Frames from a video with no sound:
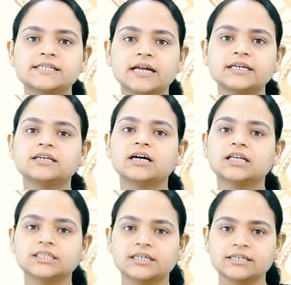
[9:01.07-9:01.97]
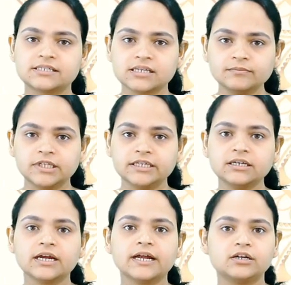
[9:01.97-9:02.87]
that culture is something
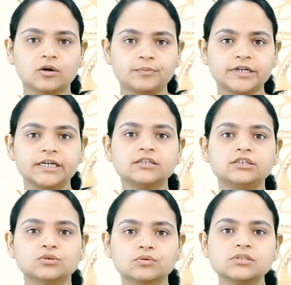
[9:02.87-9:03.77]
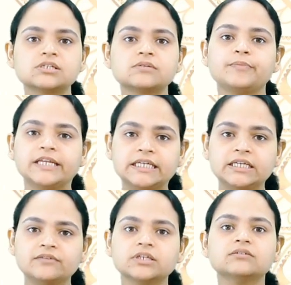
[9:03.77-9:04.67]
adopted, used,
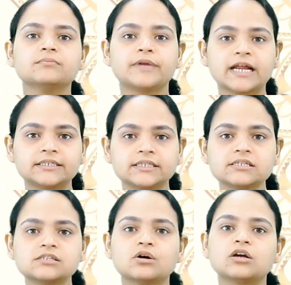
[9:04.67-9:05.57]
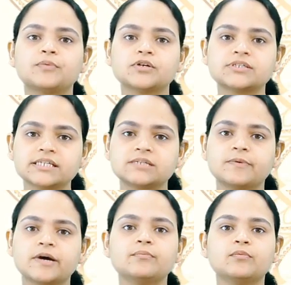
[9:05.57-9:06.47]
believed, practiced, or possessed
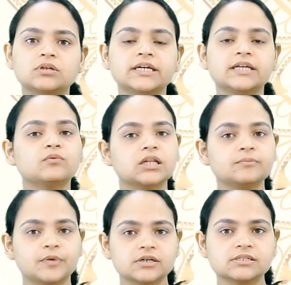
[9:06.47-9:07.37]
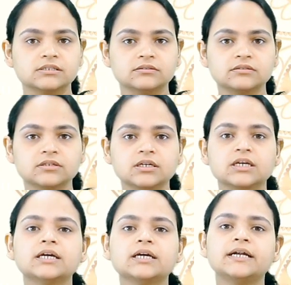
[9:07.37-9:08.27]
by more than one person.
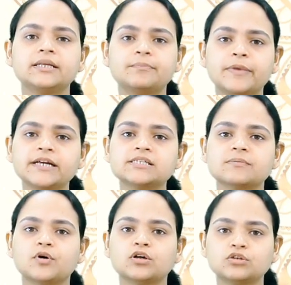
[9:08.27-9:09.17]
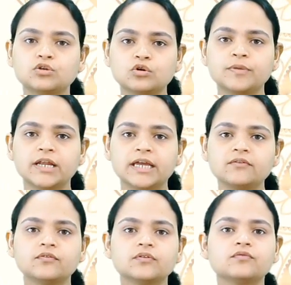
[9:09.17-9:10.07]
It depends upon group
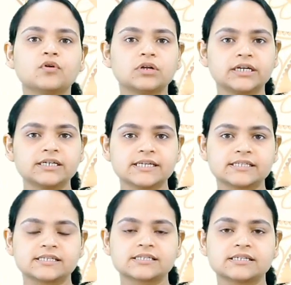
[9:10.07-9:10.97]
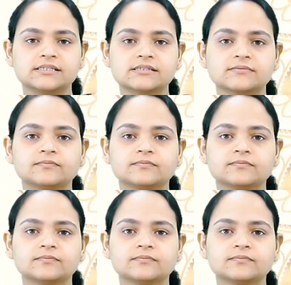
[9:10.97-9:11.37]
life for its existence.